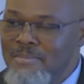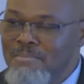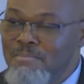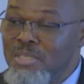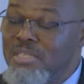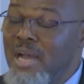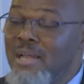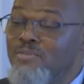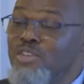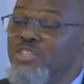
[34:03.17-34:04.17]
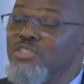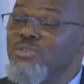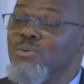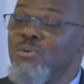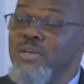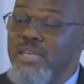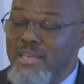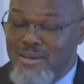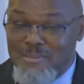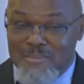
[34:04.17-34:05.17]
But God restored
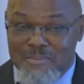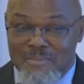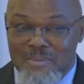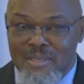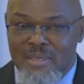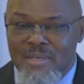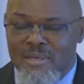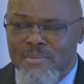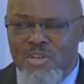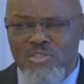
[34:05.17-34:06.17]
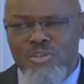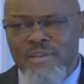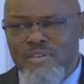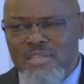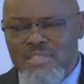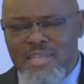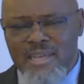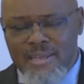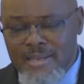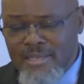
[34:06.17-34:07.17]
him. Because you have to
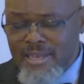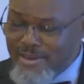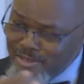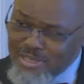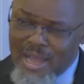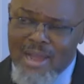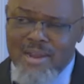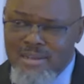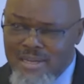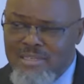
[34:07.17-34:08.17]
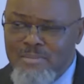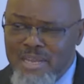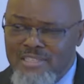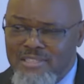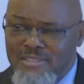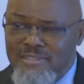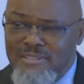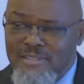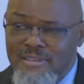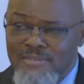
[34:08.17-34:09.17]
understand, there is a higher condemnation
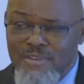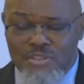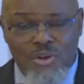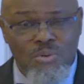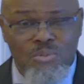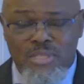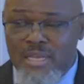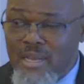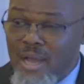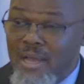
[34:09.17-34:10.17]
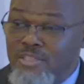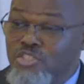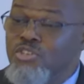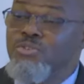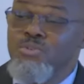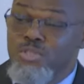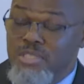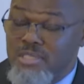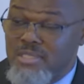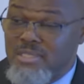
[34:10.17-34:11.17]
for those that God
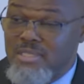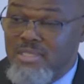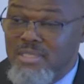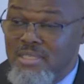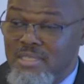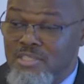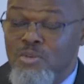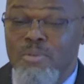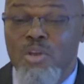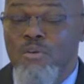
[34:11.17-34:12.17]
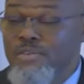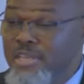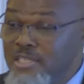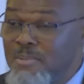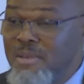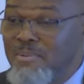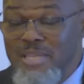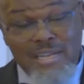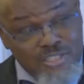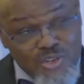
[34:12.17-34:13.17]
chooses to be over his people.
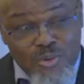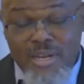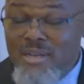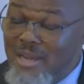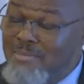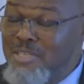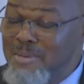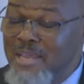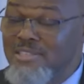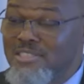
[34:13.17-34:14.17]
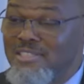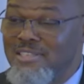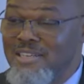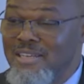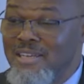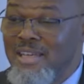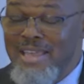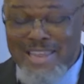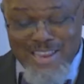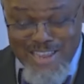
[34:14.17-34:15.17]
There is a greater condemnation.
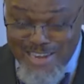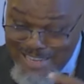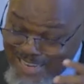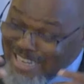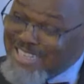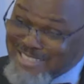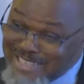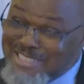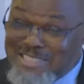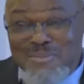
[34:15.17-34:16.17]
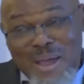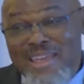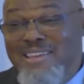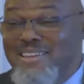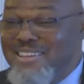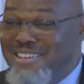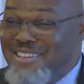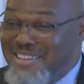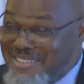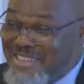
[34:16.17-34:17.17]
And it's weight.
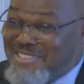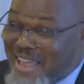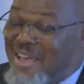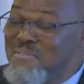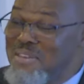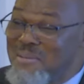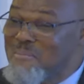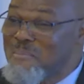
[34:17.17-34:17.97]
It's heavy.